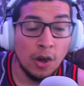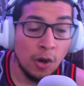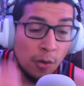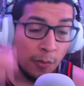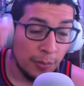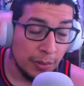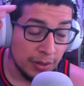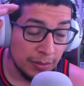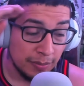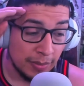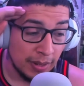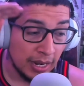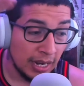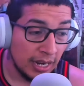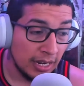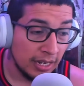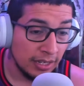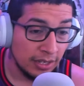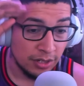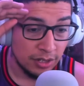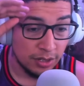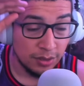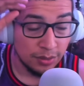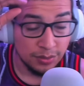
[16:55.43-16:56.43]
open
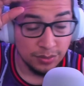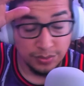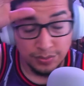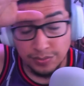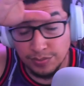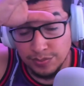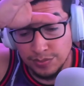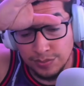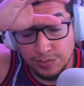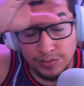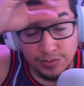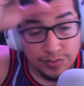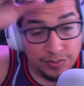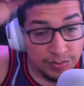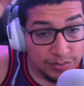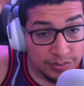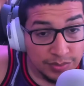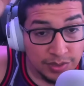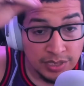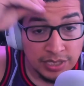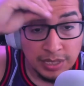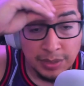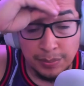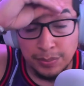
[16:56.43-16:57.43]
my, you know,
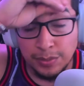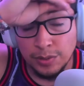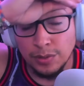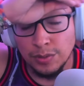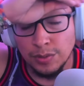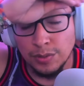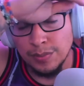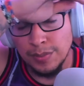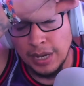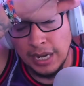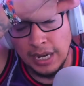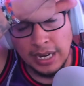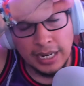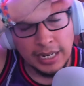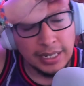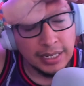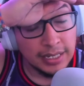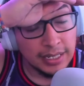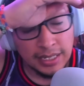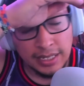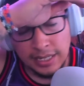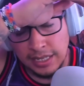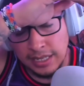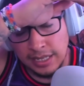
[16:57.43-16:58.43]
simple
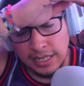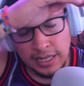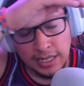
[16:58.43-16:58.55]
mind